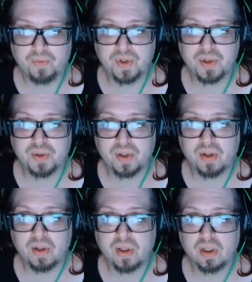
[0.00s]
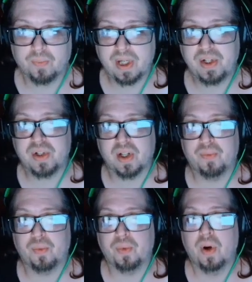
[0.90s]
so their range
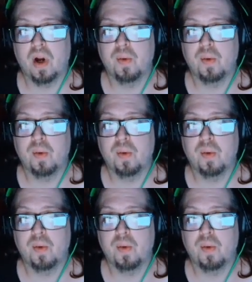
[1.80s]
level